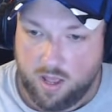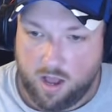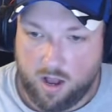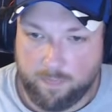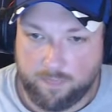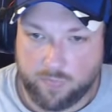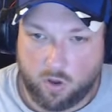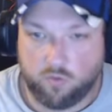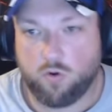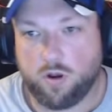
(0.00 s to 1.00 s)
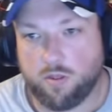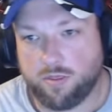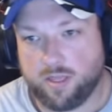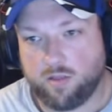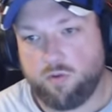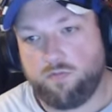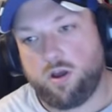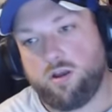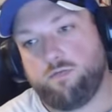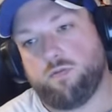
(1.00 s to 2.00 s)
Also, another thing that we've
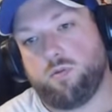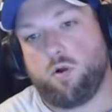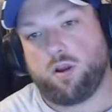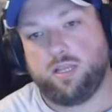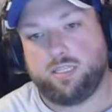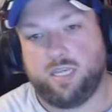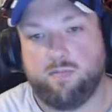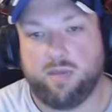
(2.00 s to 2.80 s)
done from the marketing team